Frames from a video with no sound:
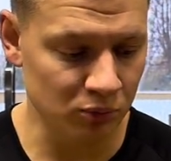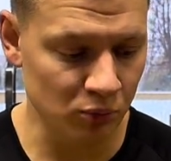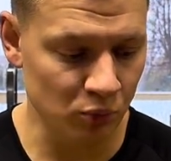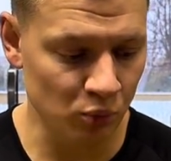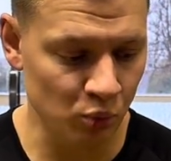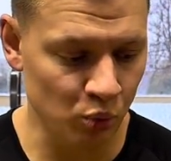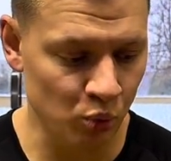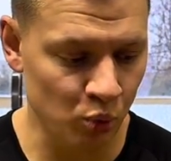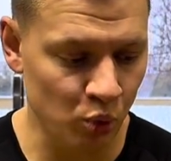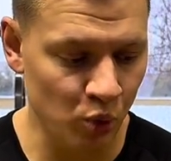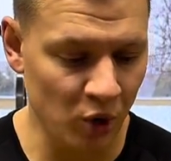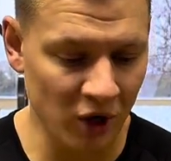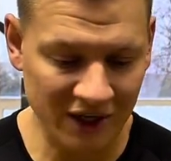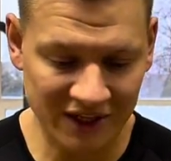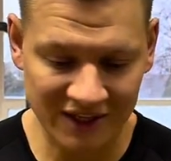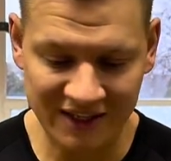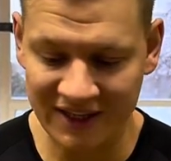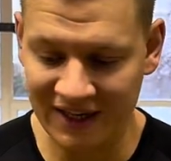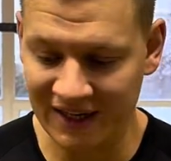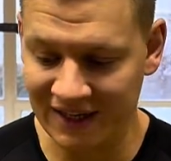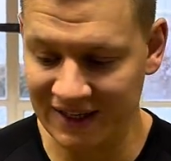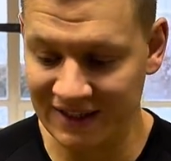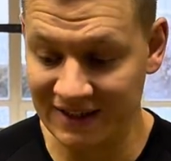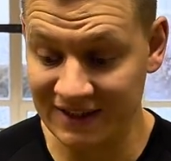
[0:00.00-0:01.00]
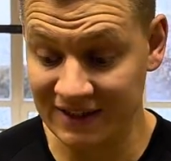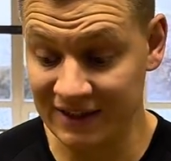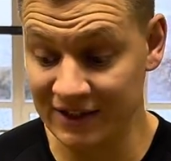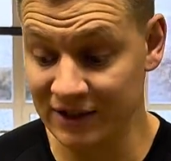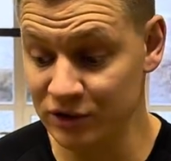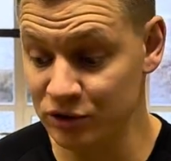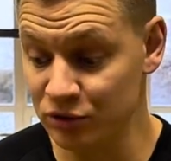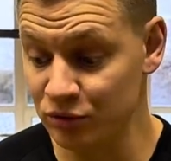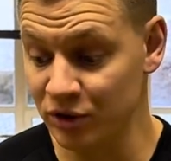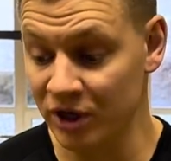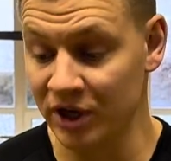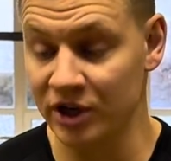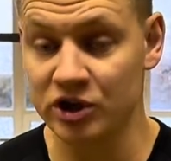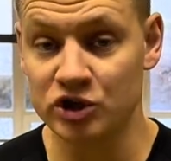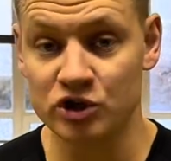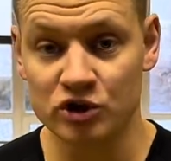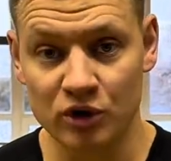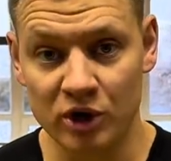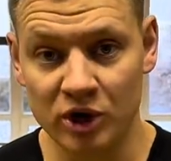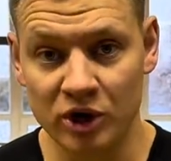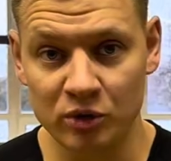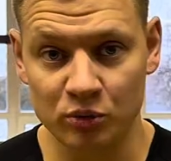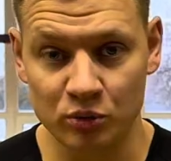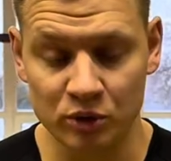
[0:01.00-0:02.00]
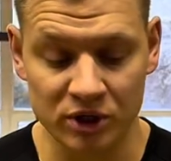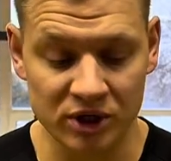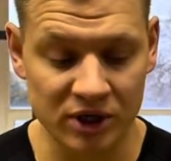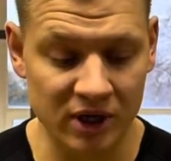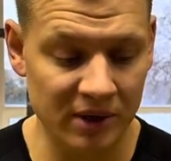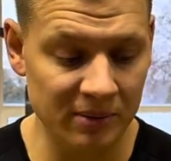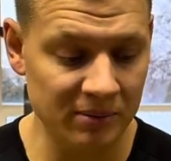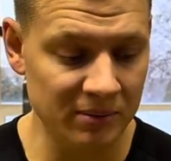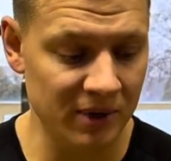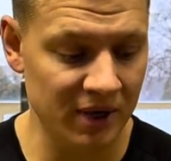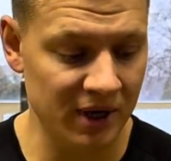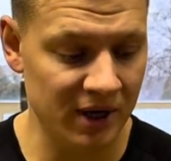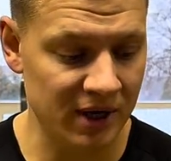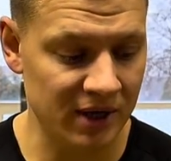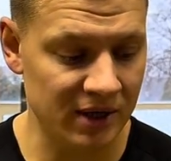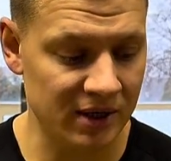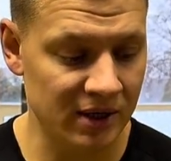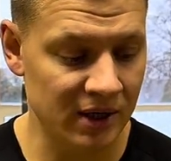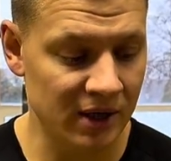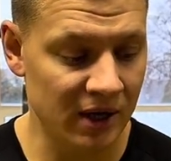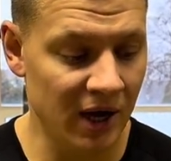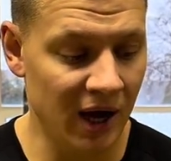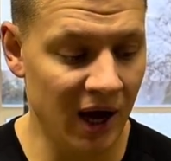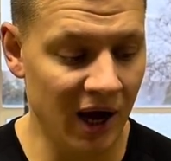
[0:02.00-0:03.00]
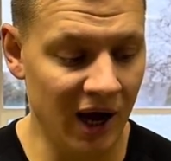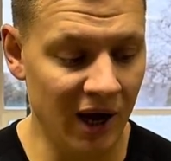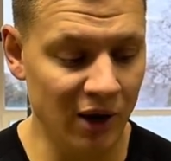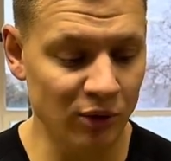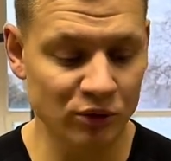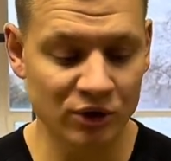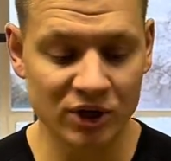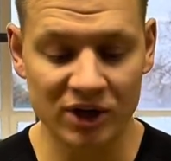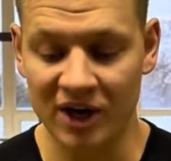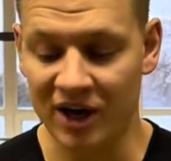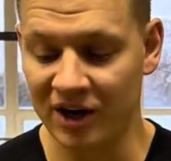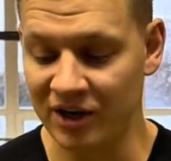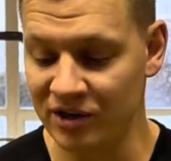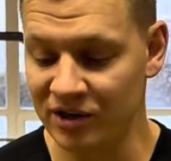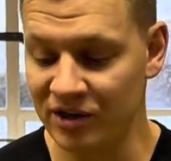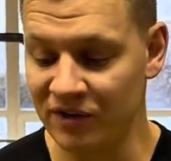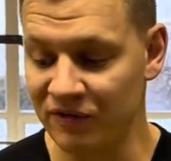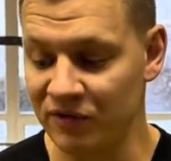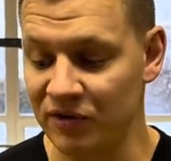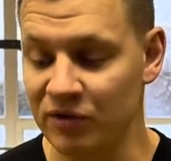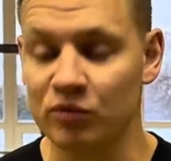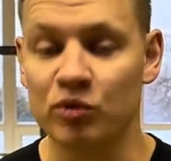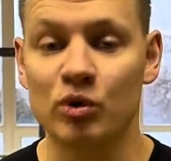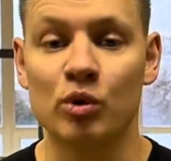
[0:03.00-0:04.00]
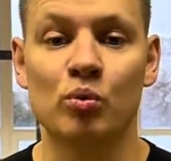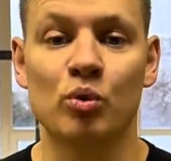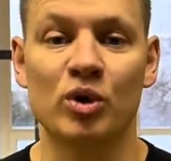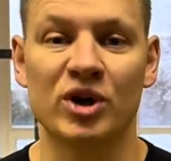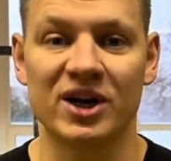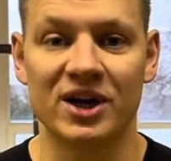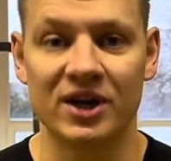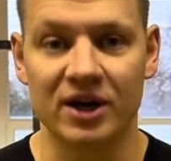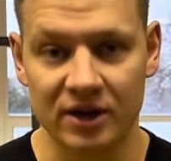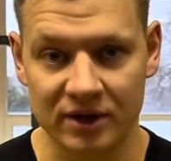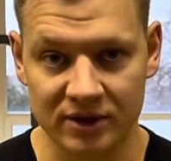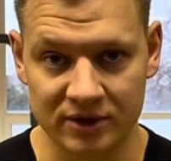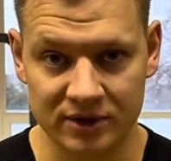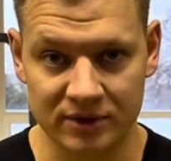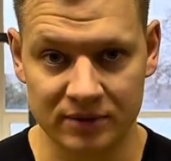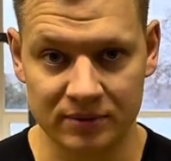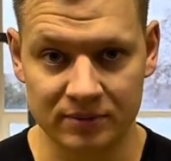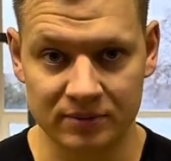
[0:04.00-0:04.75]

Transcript: what kind of things you can train with them, and how they are different from one another.